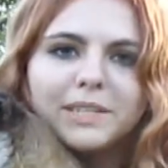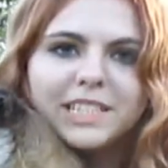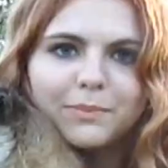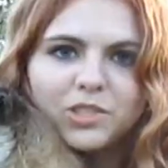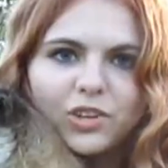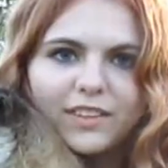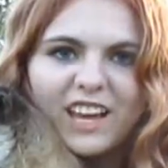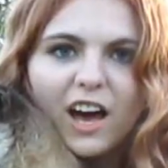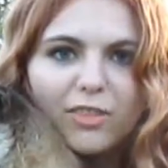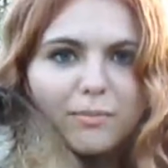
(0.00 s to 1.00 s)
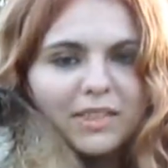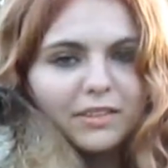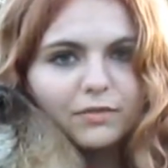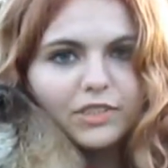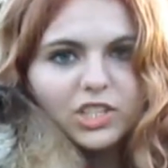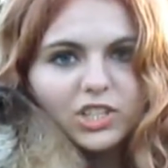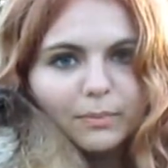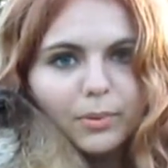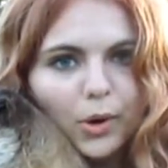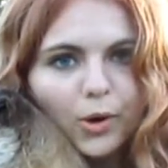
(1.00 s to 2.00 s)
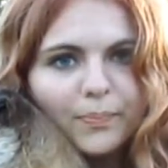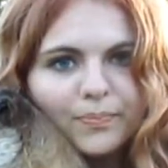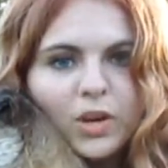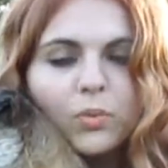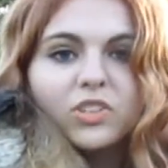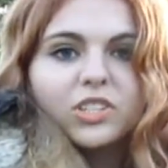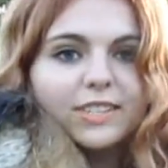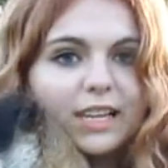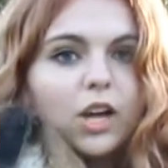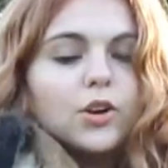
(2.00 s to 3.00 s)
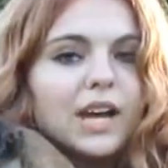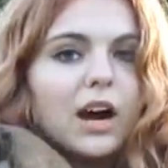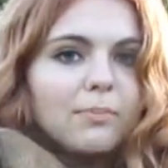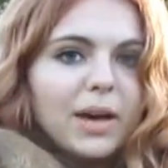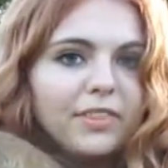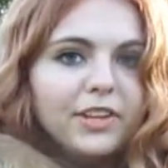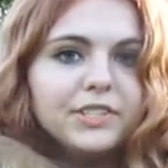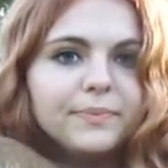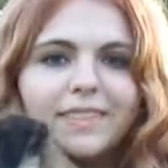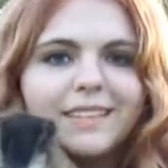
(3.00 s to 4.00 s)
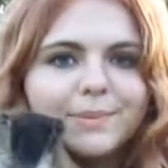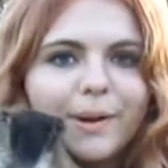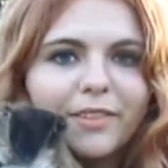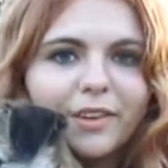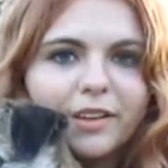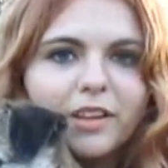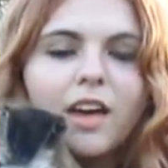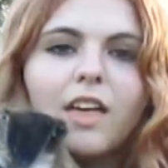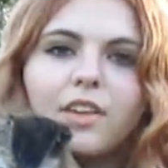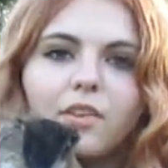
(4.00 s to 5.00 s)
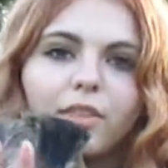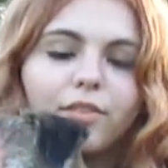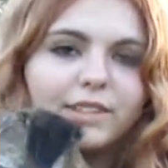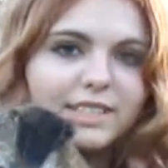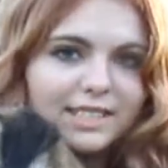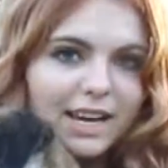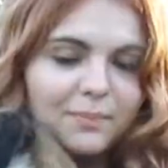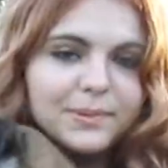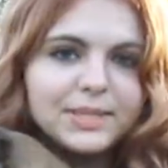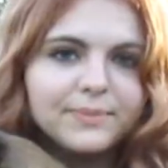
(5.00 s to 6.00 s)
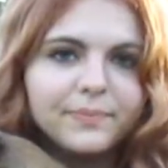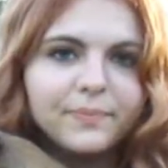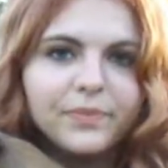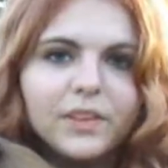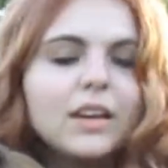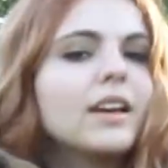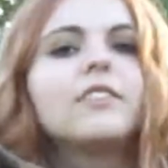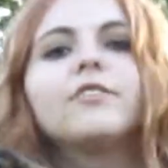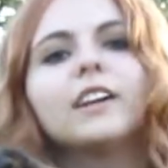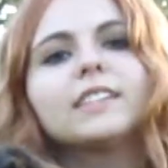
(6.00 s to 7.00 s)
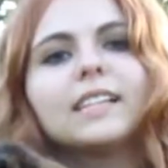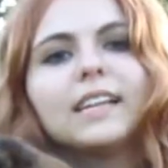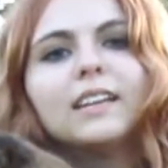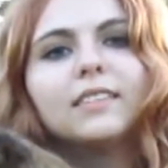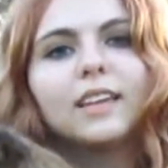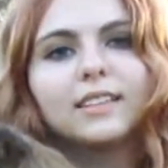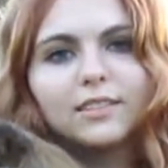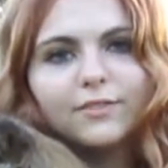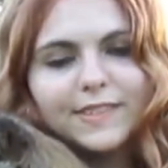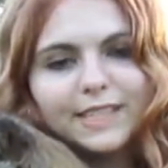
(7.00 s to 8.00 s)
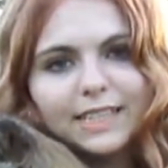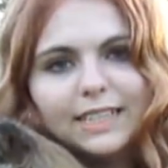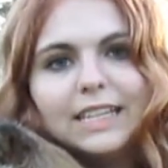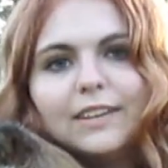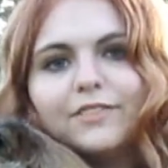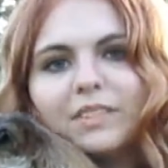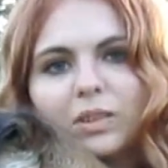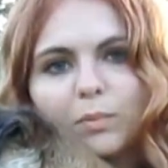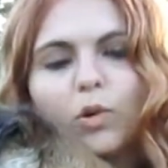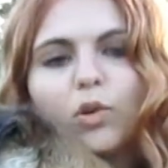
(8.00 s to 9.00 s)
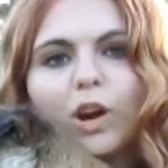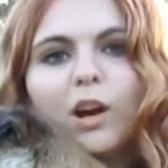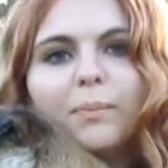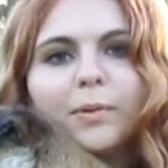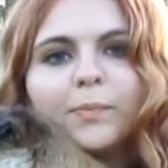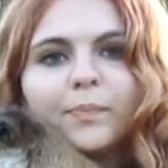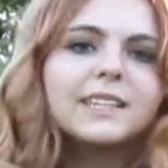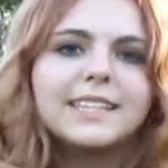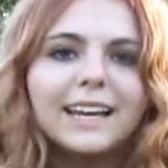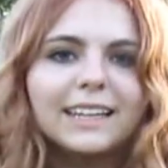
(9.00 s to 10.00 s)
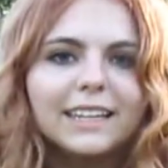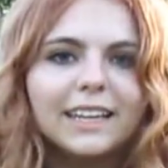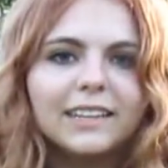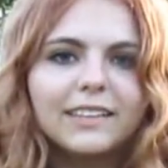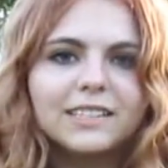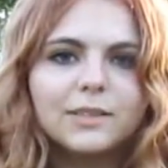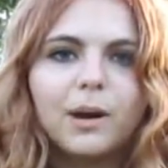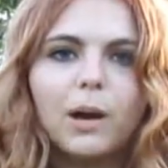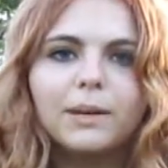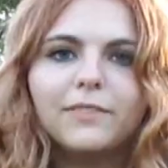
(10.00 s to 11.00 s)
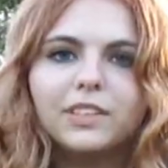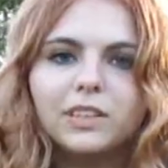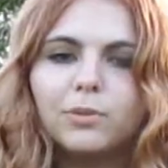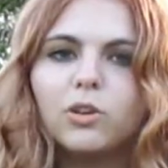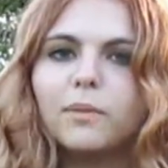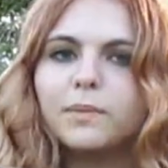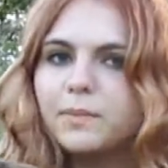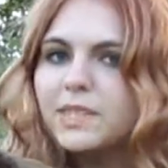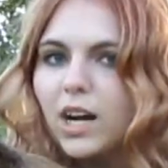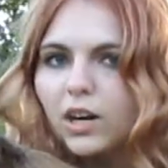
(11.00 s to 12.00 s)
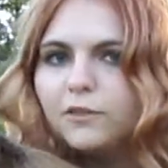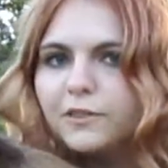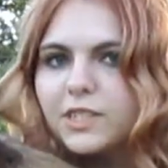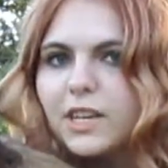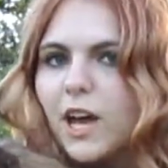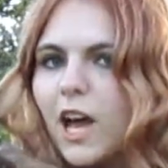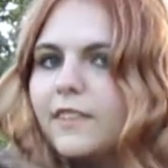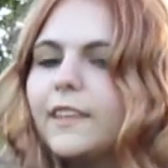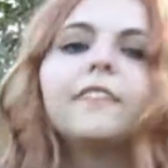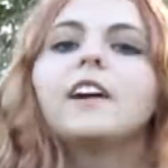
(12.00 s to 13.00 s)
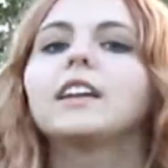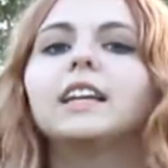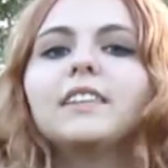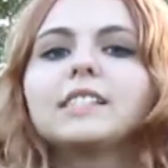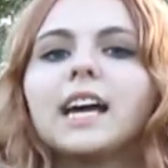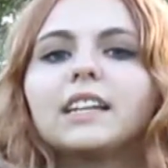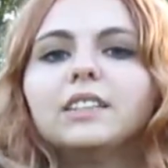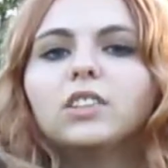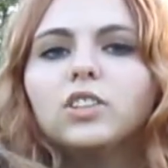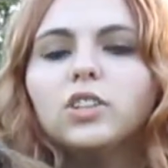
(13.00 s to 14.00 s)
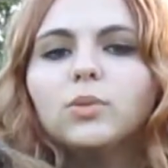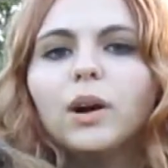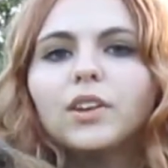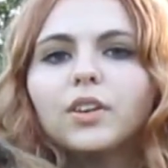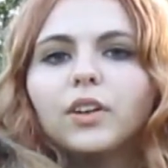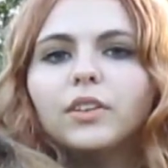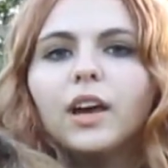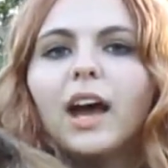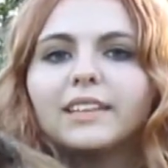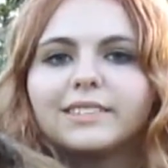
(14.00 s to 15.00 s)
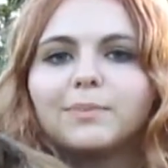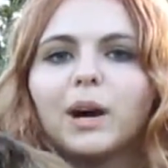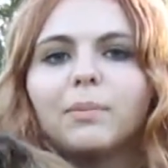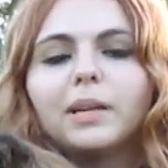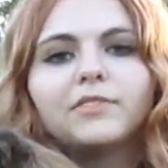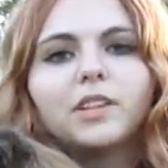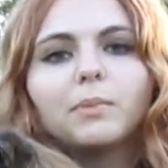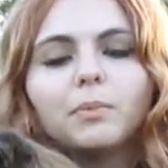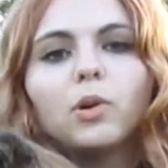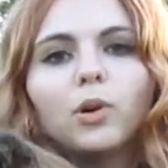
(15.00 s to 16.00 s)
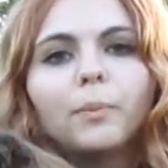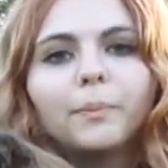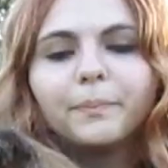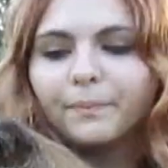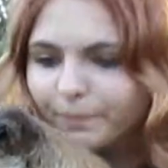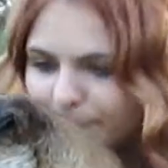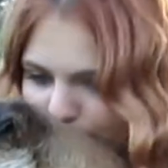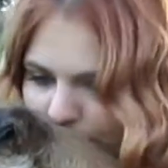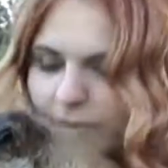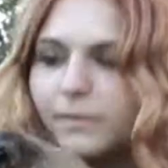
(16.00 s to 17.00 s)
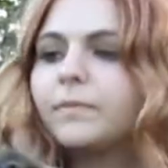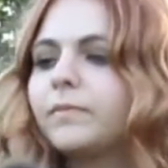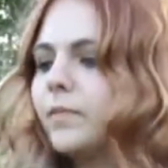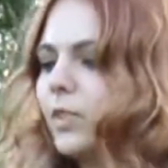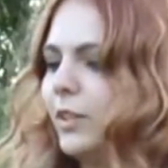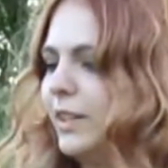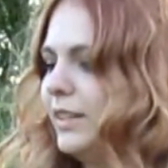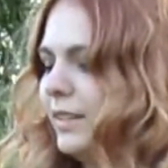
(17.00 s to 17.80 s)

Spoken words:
me demonstrate the other method of teaching paw, which is the low down method. In this method, there are 3 steps. Firstly, there's the physically lifting the paw up. Secondly, there's the pup lifting the paw up themselves. Then thirdly, there's adding the cue word on as the pup lifts up the paw. Go on.